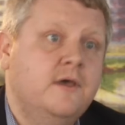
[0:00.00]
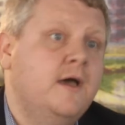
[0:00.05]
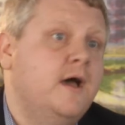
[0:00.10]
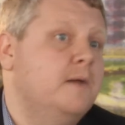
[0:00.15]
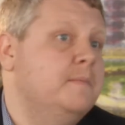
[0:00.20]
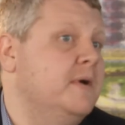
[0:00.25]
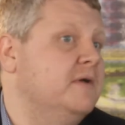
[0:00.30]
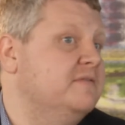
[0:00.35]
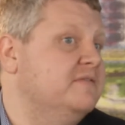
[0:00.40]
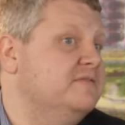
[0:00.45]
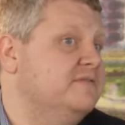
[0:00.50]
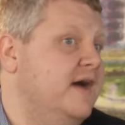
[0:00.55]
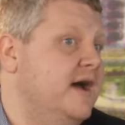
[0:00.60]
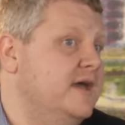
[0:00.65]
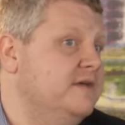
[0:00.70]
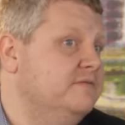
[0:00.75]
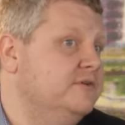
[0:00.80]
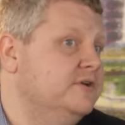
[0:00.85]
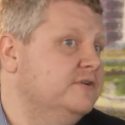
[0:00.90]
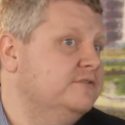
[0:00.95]
About
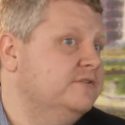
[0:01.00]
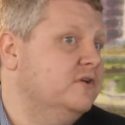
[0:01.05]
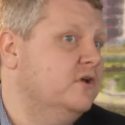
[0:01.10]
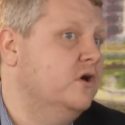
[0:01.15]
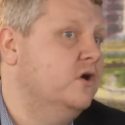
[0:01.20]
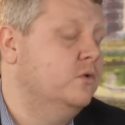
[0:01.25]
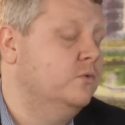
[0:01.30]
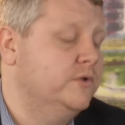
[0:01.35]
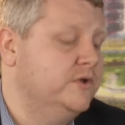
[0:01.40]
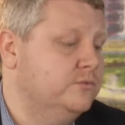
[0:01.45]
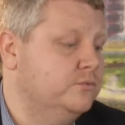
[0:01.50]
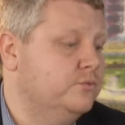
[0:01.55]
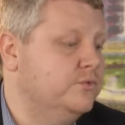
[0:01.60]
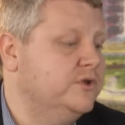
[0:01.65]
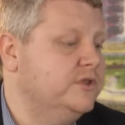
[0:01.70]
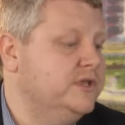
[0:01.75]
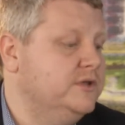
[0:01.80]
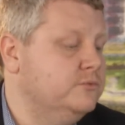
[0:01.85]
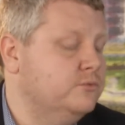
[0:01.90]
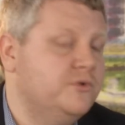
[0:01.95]
five years ago, we
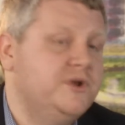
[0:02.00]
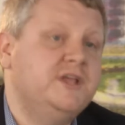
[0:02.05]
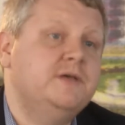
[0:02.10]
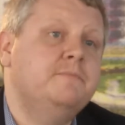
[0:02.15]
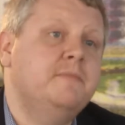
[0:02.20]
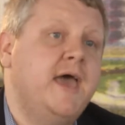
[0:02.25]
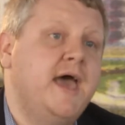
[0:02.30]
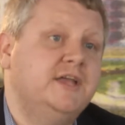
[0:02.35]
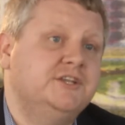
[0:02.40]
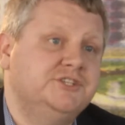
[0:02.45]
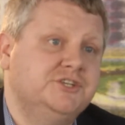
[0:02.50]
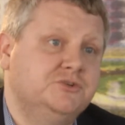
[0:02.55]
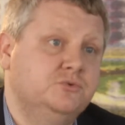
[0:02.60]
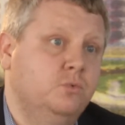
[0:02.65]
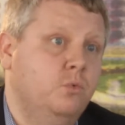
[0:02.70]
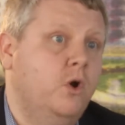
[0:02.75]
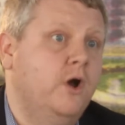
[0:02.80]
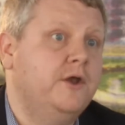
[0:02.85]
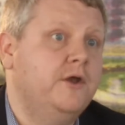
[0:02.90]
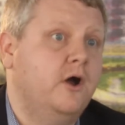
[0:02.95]
really reimagined
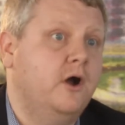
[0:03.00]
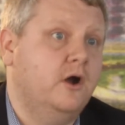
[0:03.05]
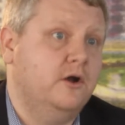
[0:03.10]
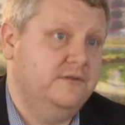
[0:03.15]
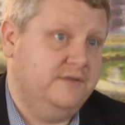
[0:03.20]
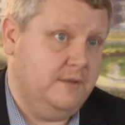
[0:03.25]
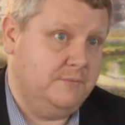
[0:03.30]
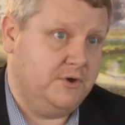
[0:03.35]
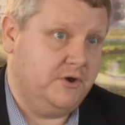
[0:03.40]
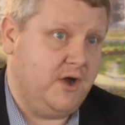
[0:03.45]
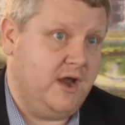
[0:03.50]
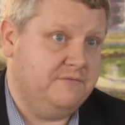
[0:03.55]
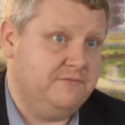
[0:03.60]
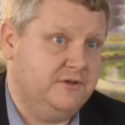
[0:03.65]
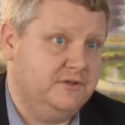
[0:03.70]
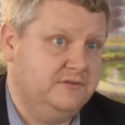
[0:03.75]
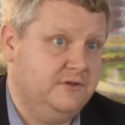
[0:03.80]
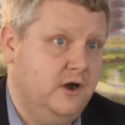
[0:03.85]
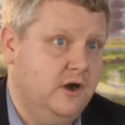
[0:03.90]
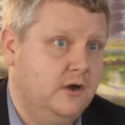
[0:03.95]
what our
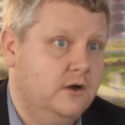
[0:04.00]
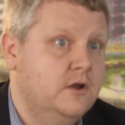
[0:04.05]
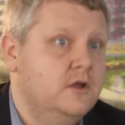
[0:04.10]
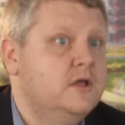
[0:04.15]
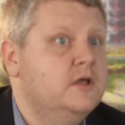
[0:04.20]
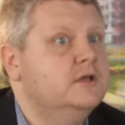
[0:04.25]
demographics are.